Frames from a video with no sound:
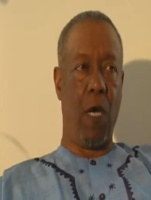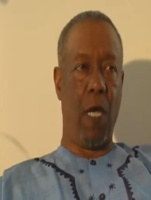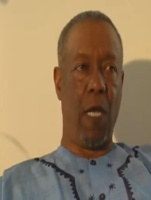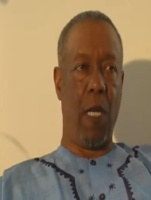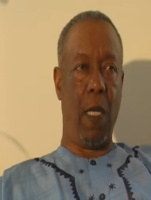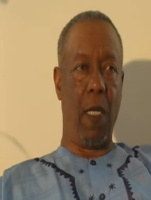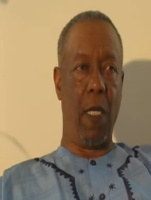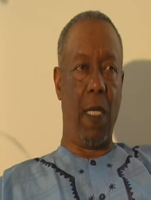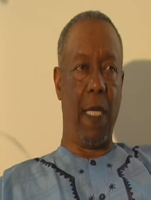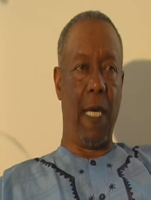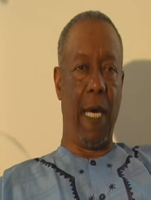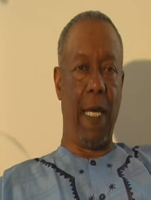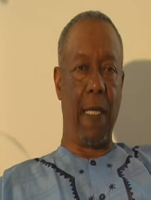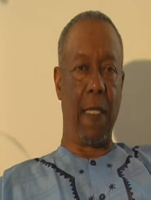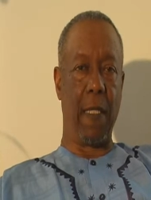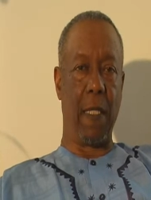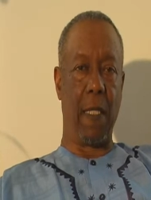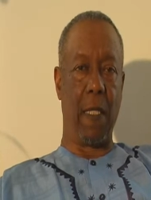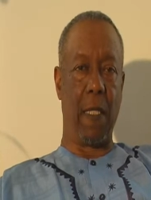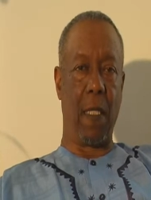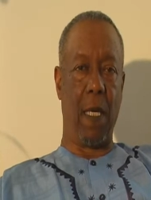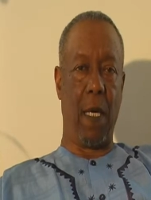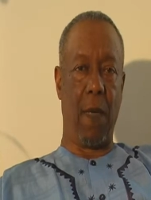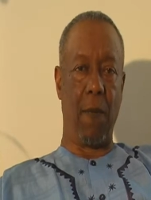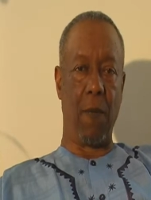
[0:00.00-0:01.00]
When
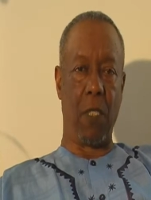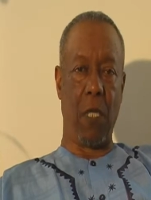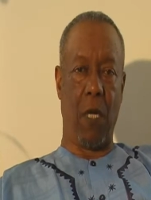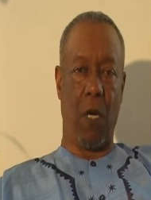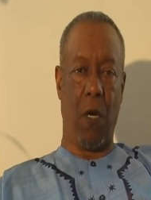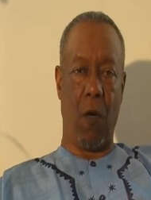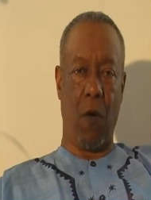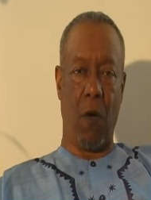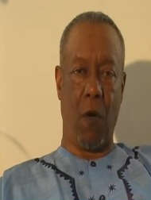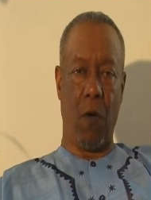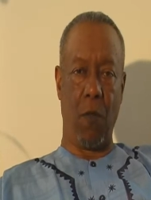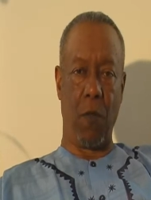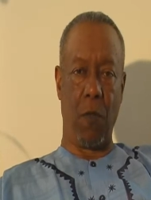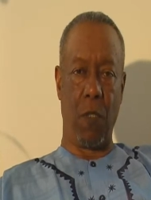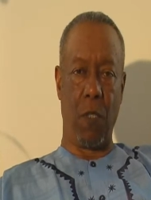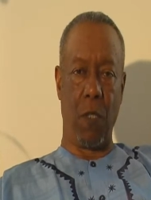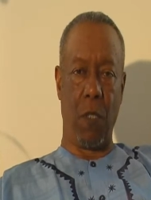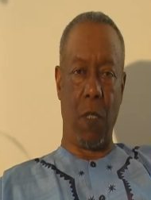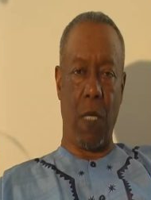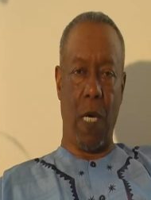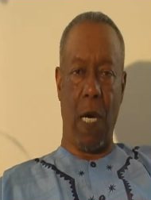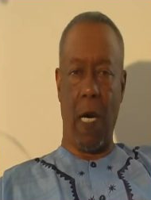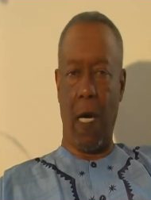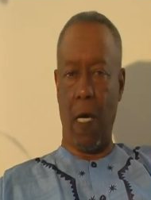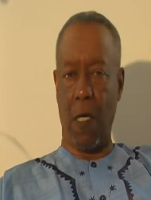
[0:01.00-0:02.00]
that comes home
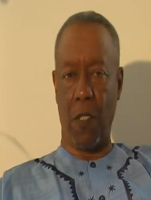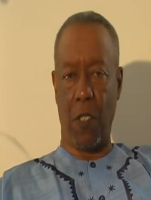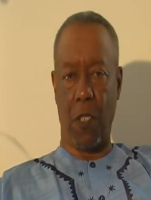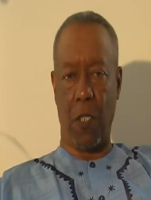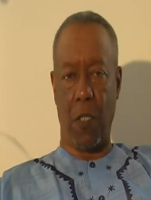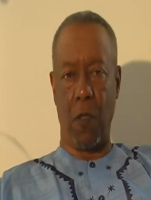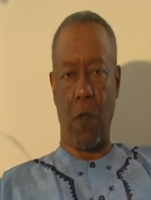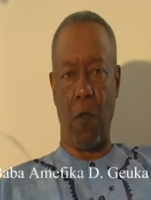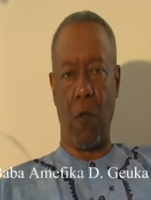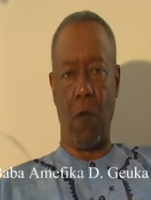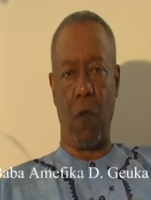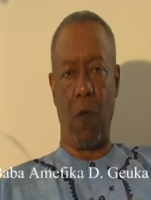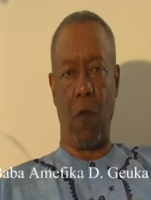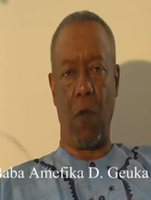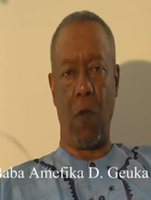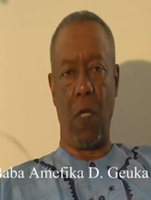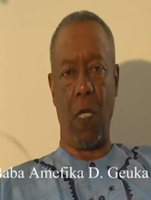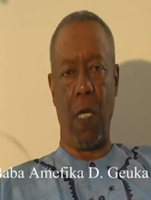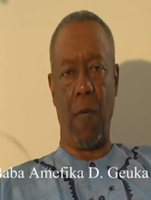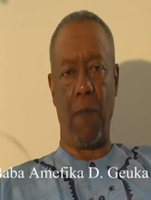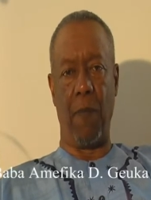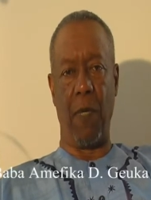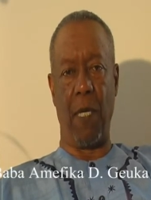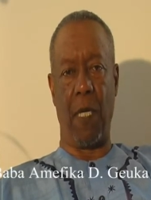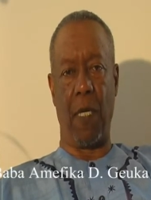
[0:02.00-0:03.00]
to our
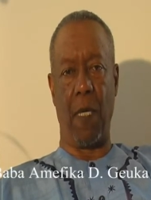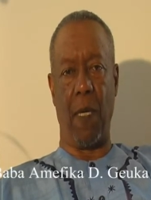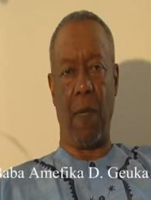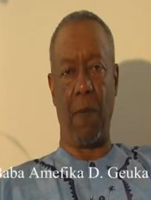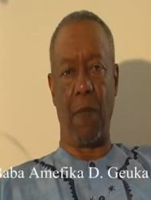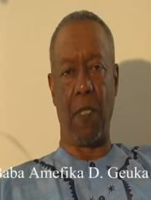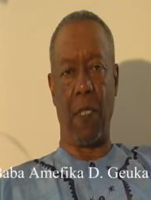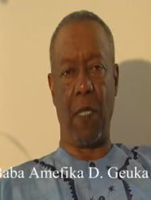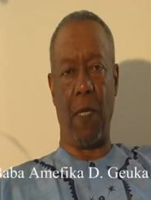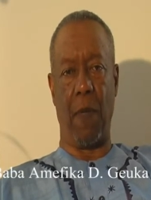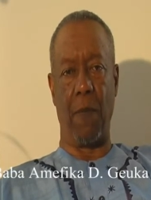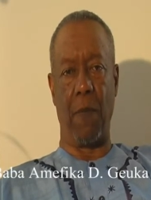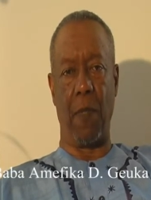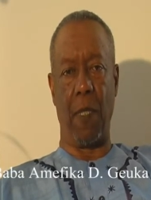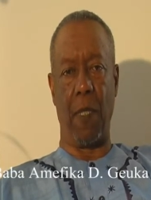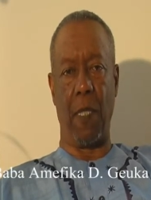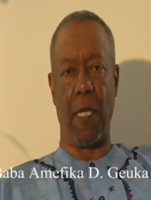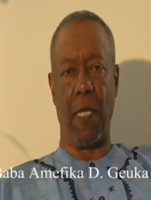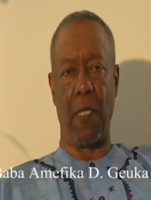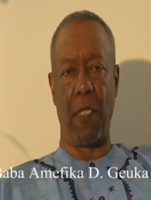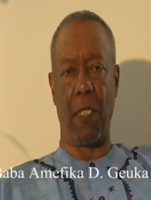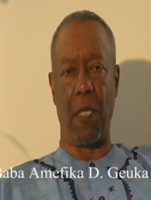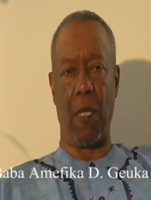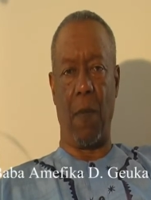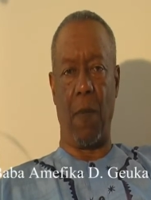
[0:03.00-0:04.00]
school, it becomes
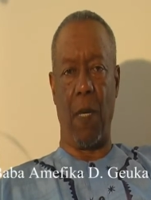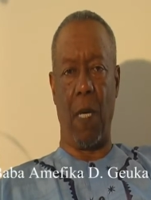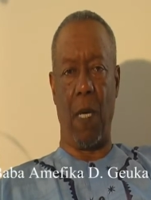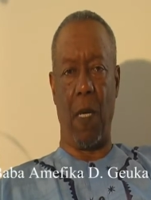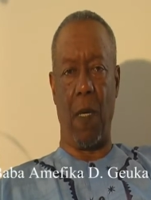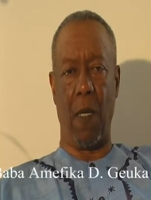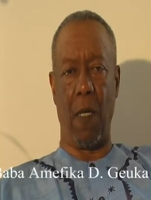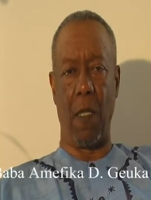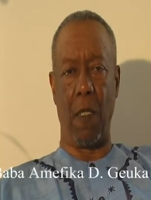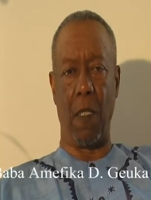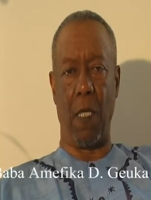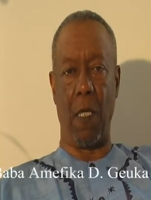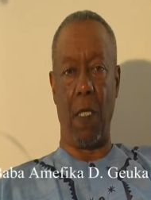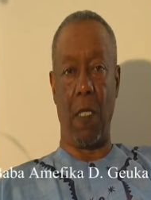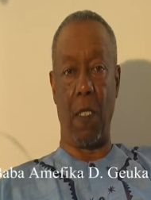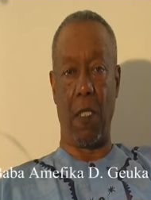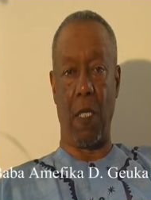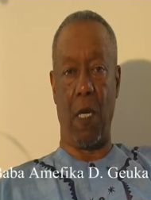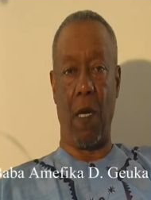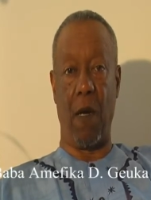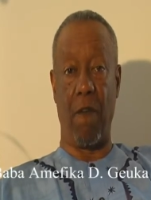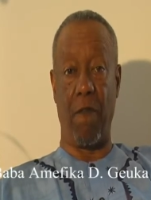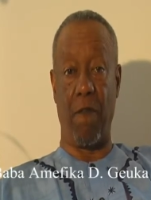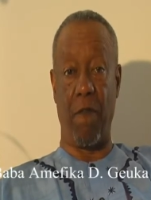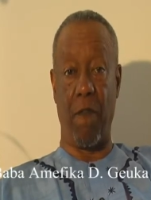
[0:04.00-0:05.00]
something that somehow or other
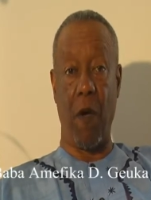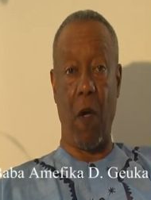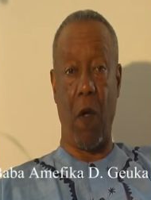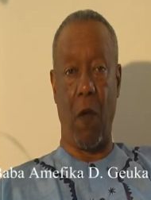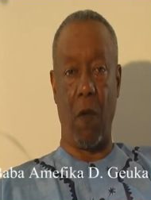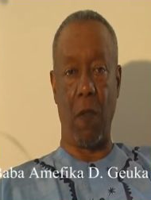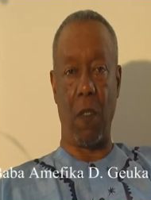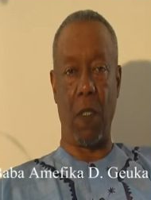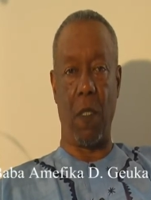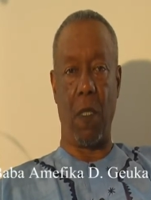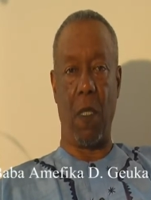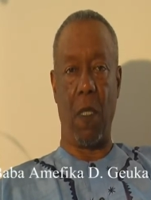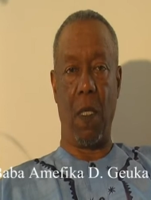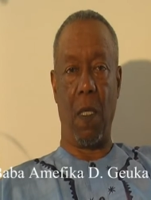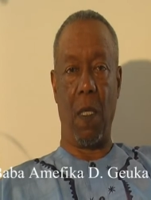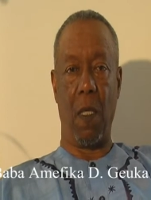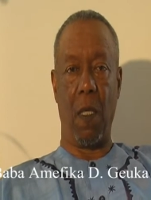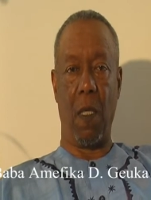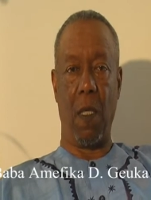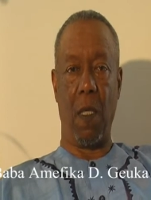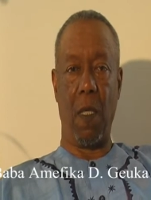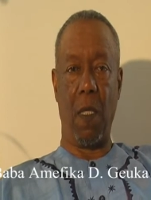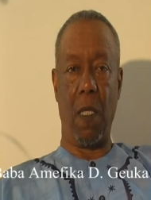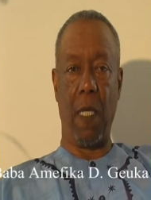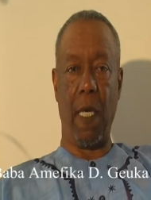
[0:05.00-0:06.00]
is our fault,
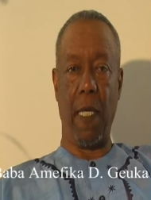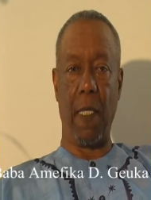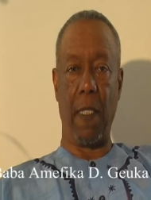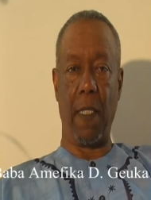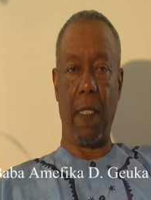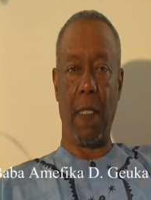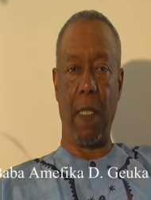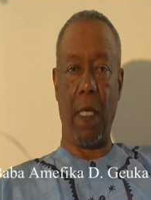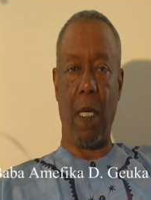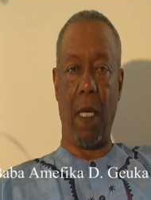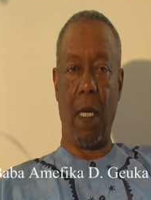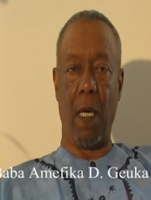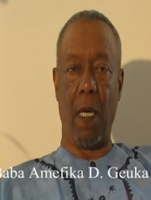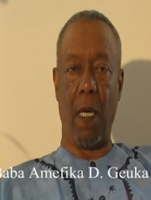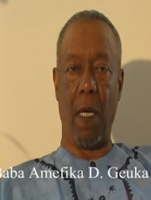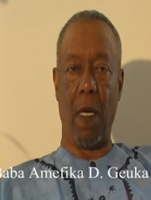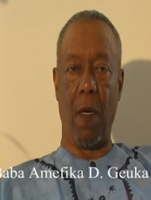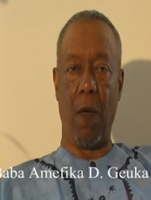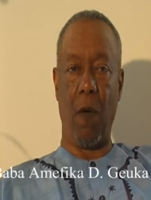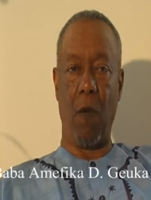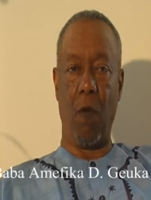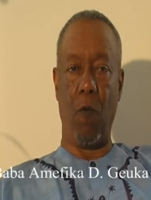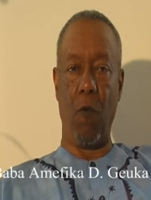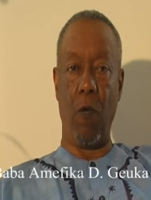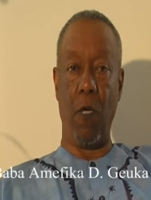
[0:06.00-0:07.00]
that
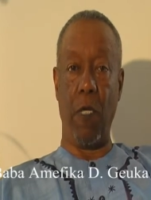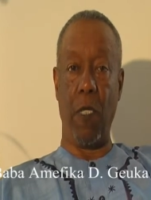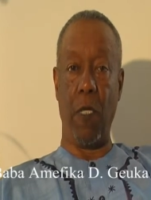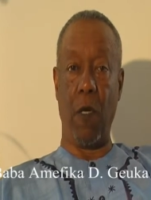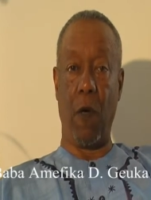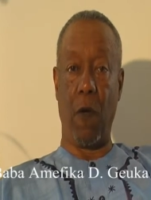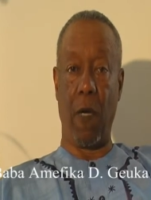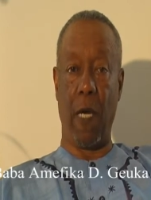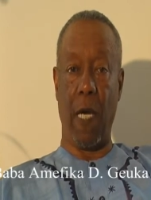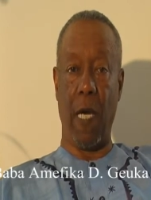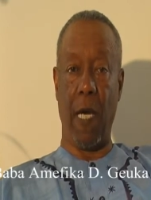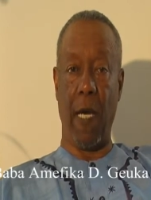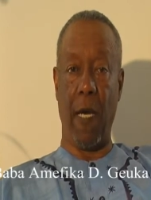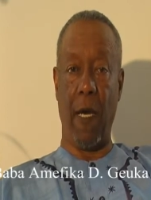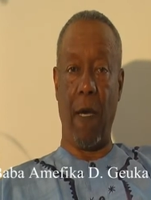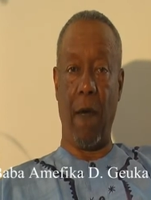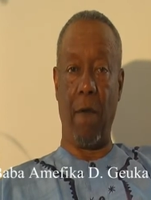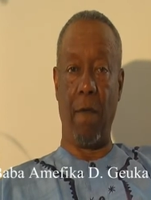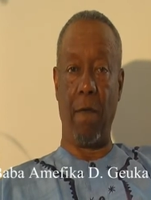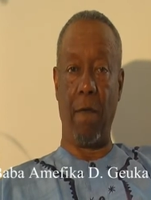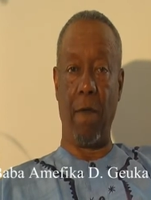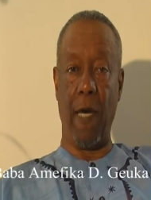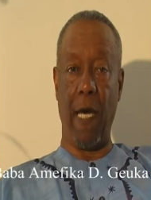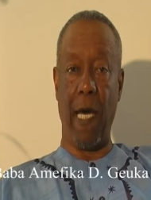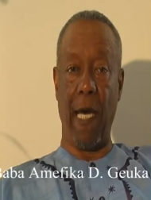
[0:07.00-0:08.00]
uh, we don't
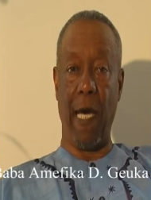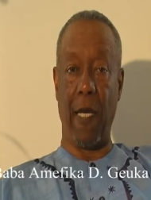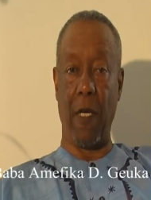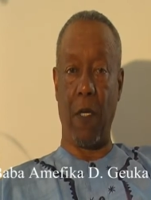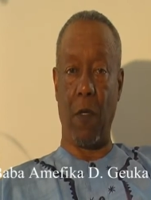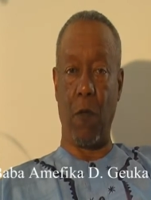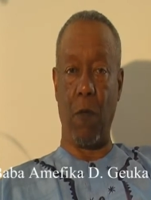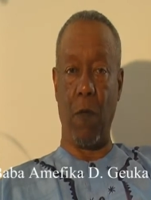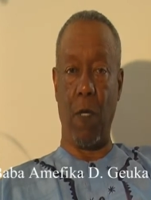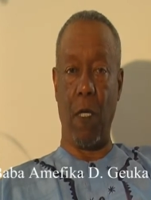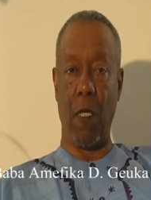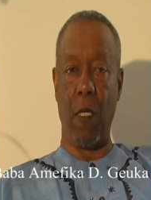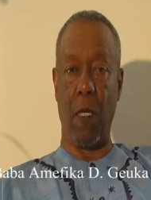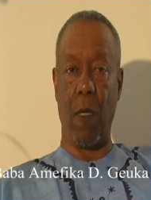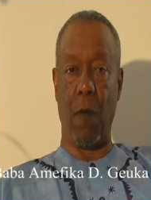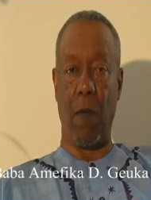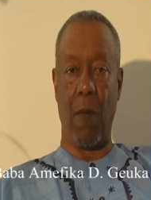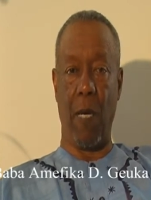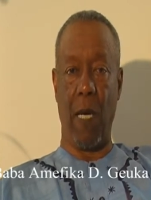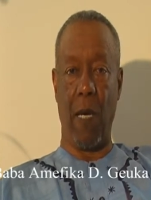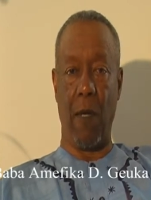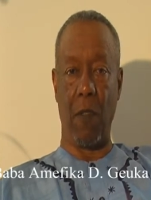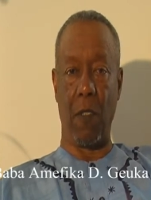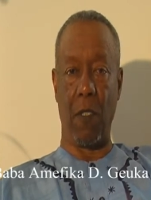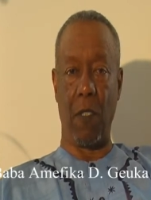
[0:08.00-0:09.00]
have adequate
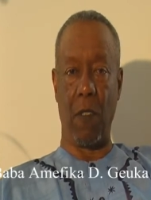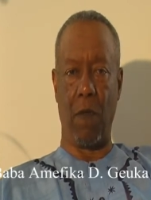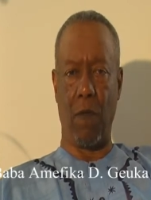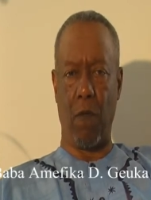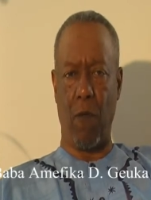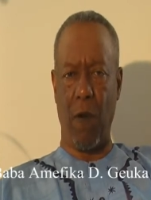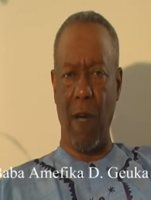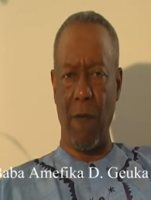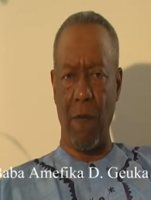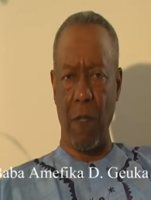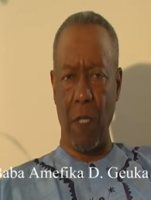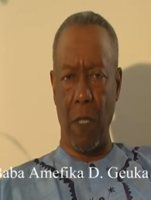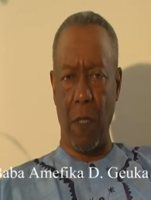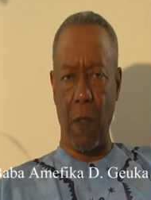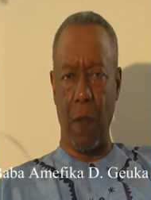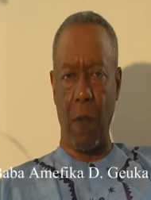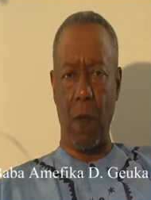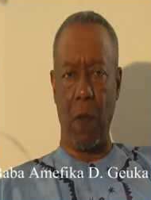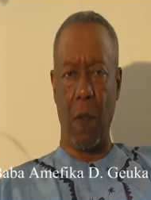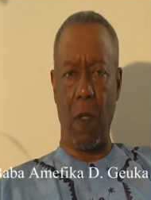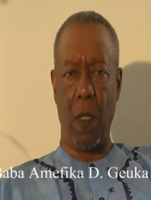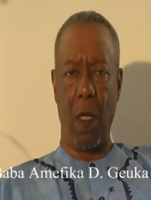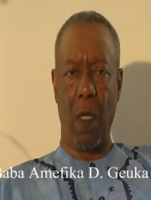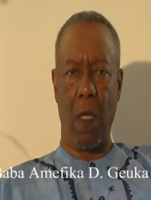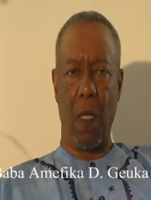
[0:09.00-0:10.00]
amounts of
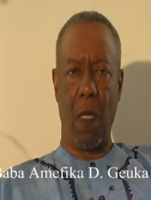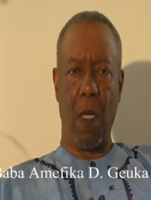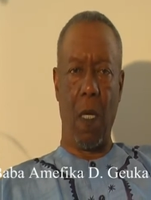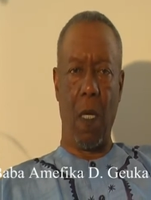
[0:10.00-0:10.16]
revenue